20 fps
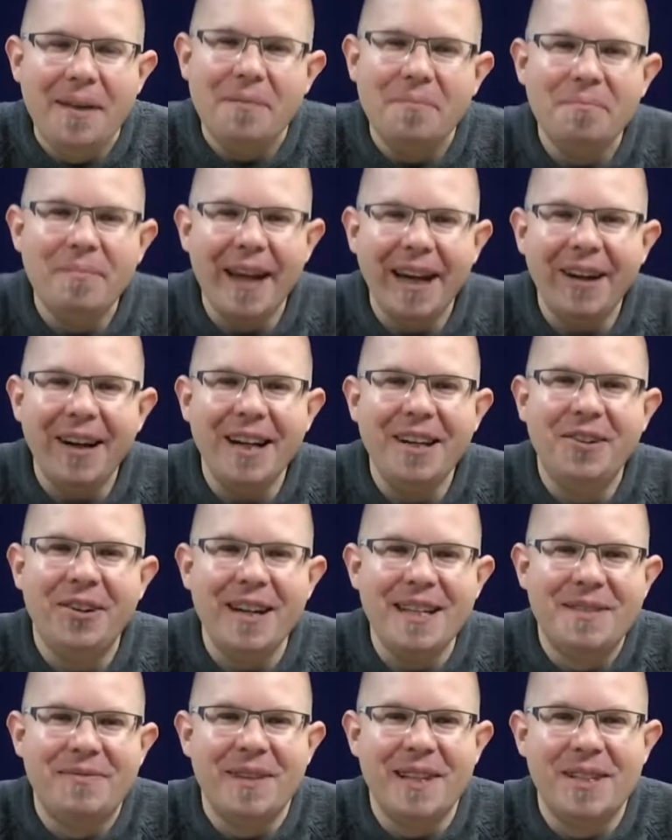Merry
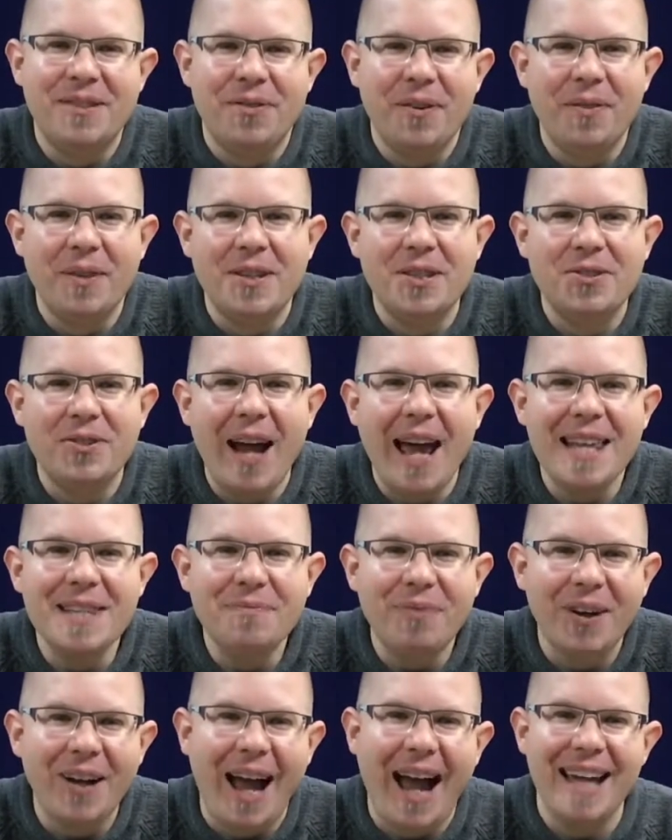Christmas from the
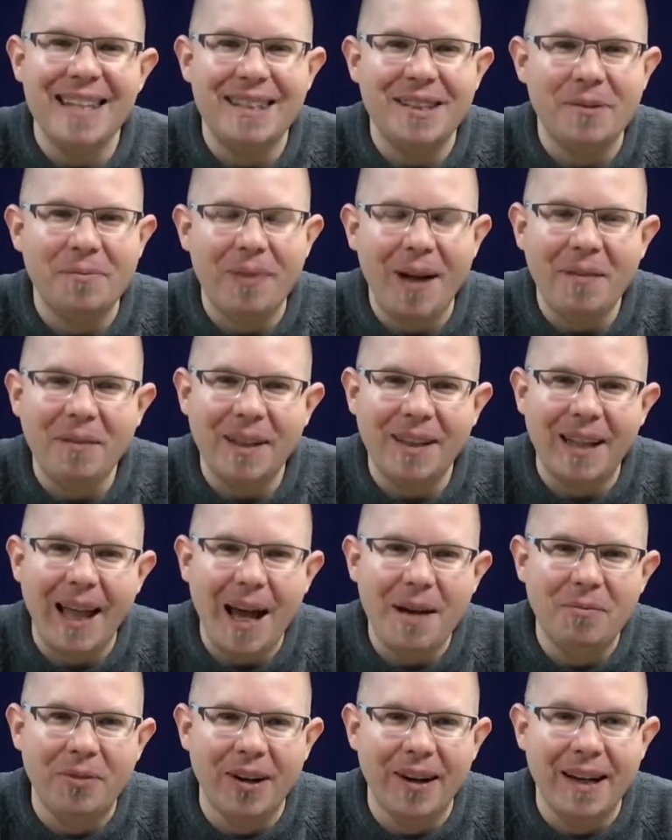Strasburg-Heisler Public
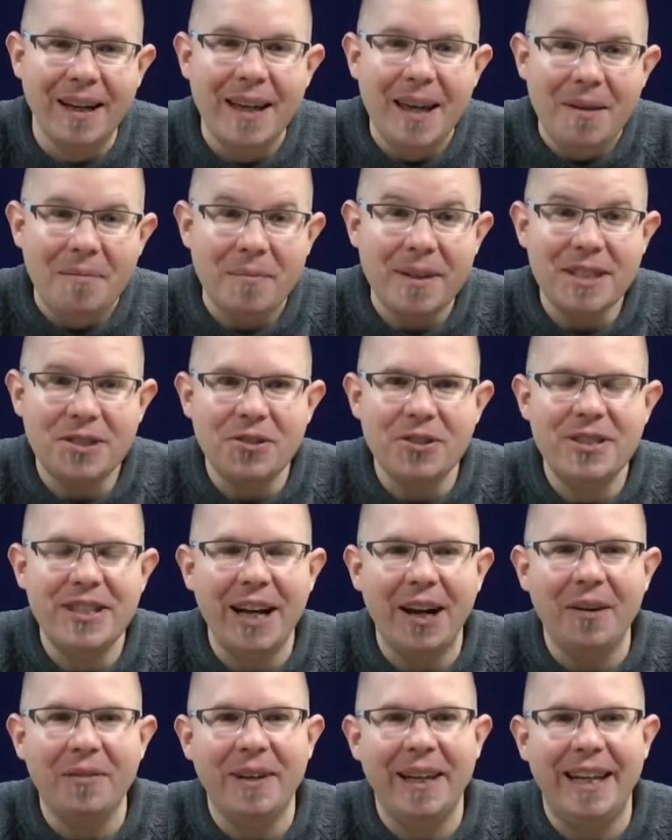Library. Mr.
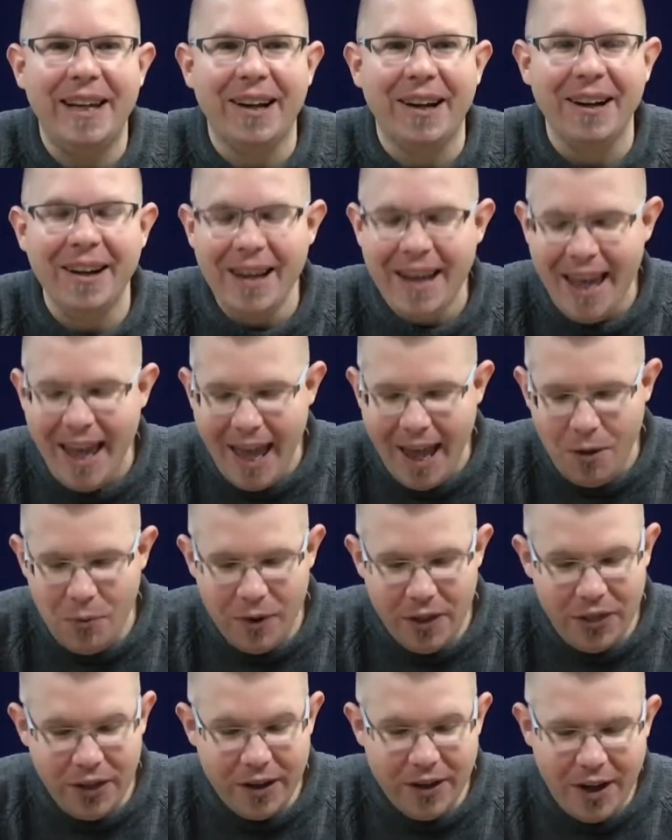Jeremy here with
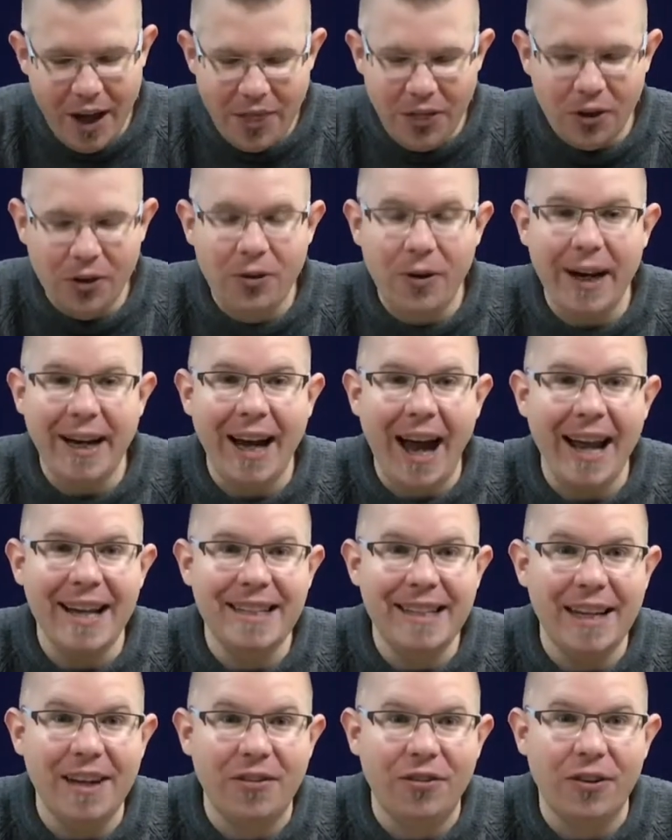another great
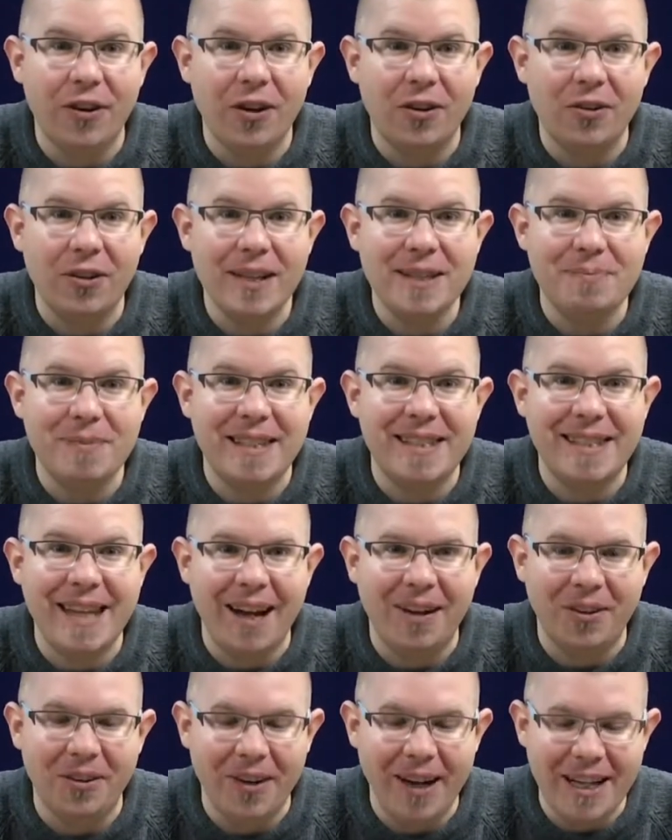idea for a Christmas
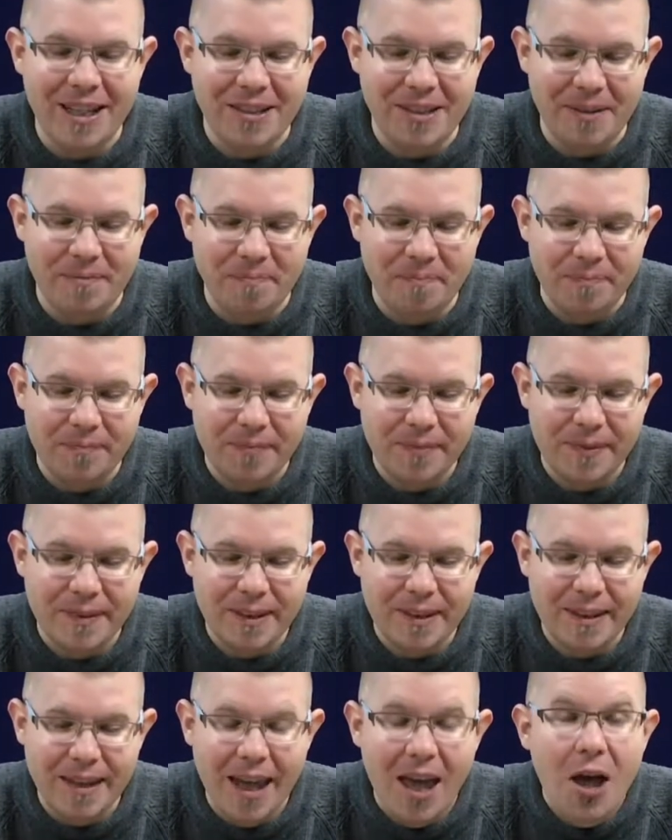decoration.
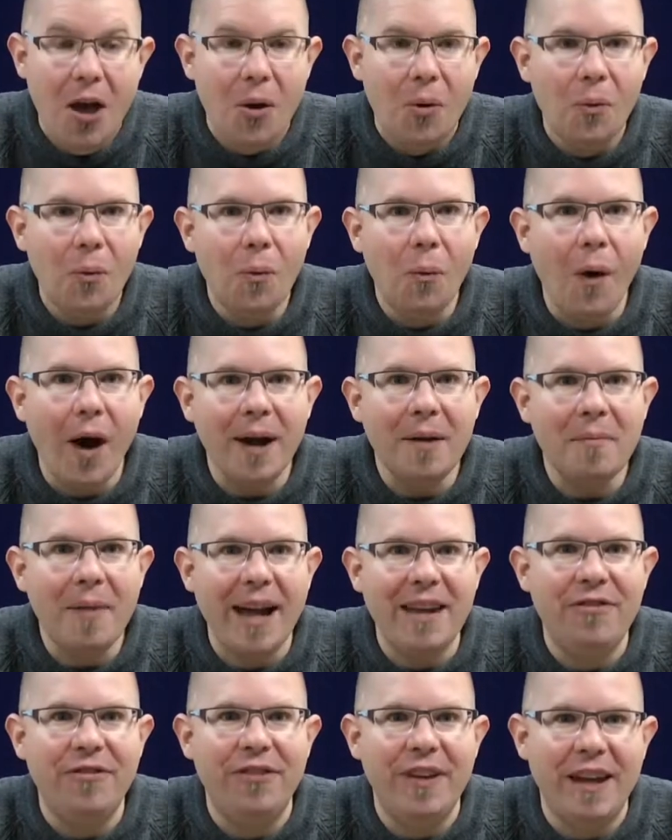One of my
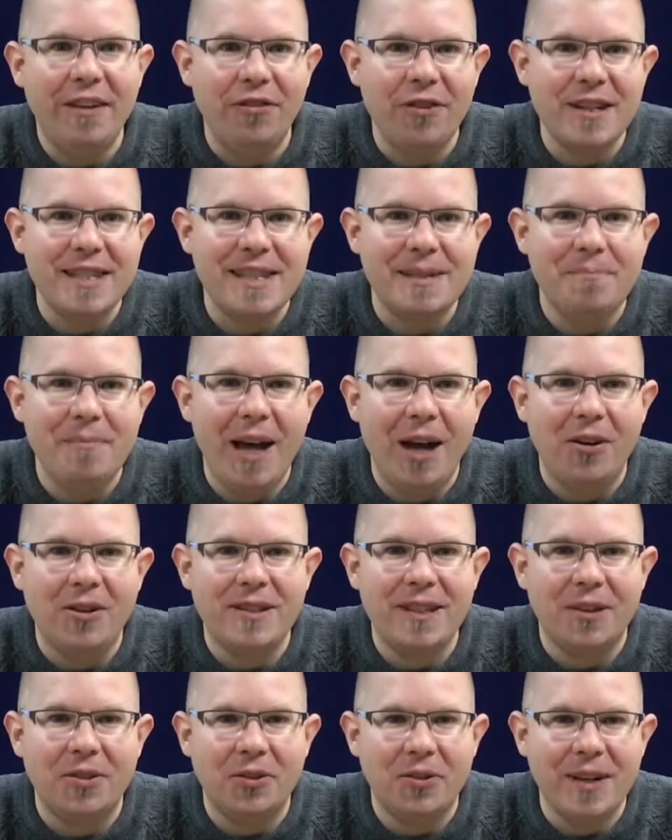favorite smells
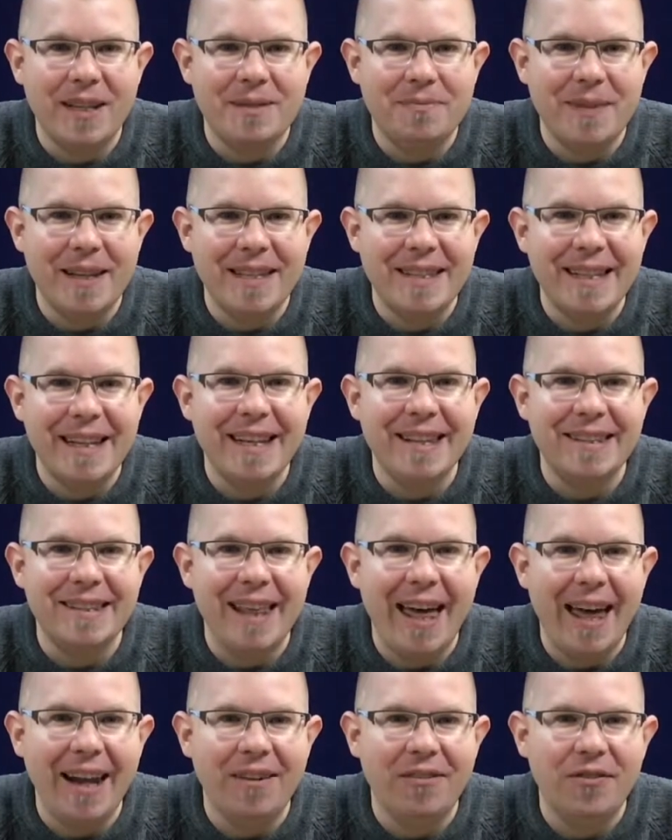at Christmas is
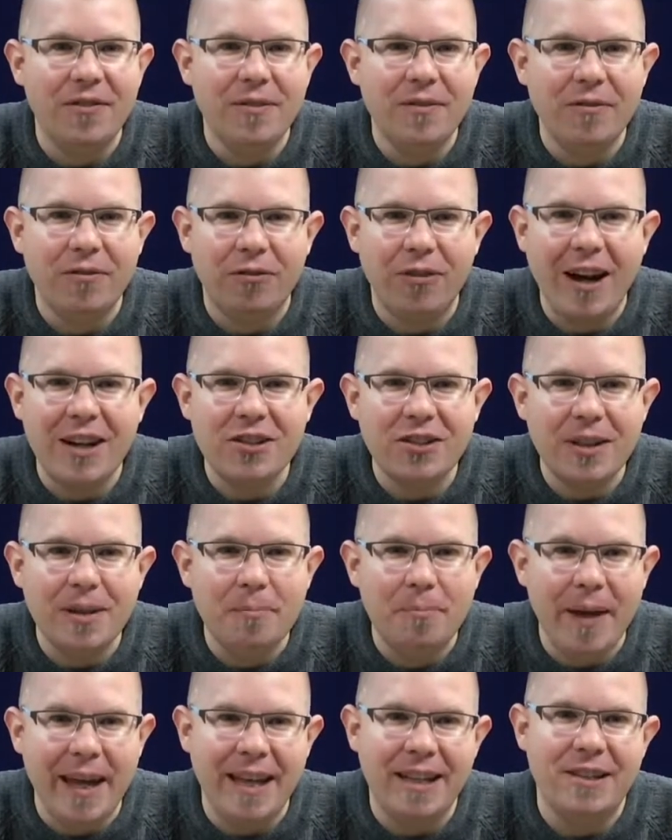that of freshly
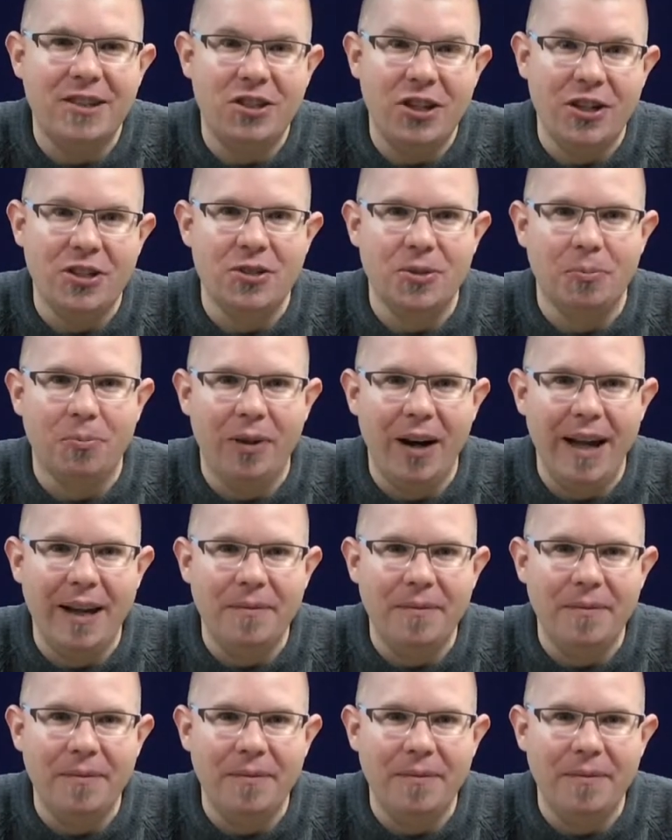baked gingerbread.